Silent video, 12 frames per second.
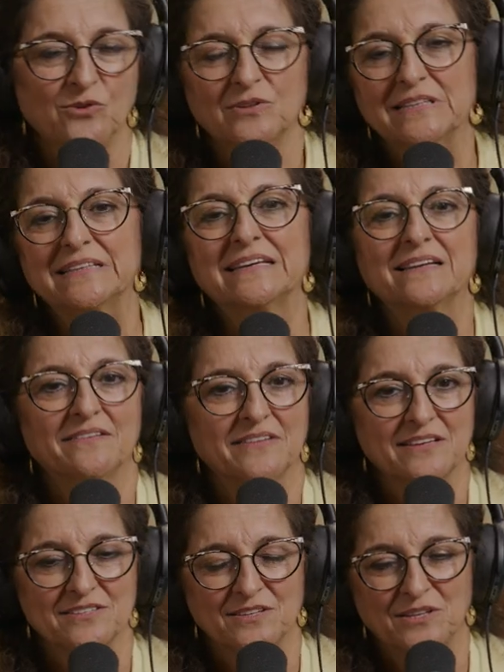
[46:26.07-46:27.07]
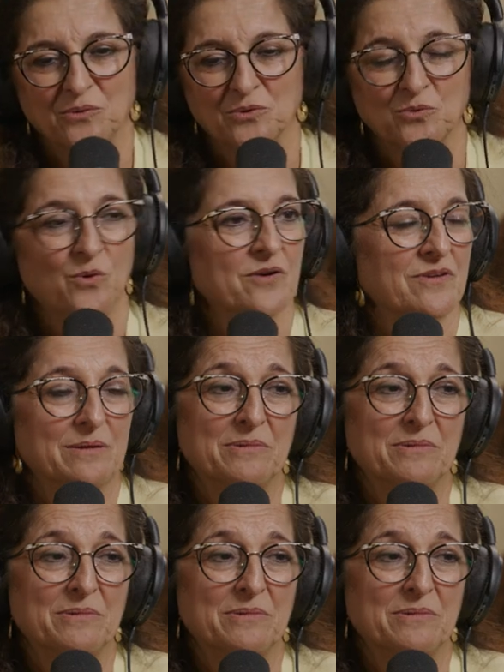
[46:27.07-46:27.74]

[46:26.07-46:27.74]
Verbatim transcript: all the little things that they would worry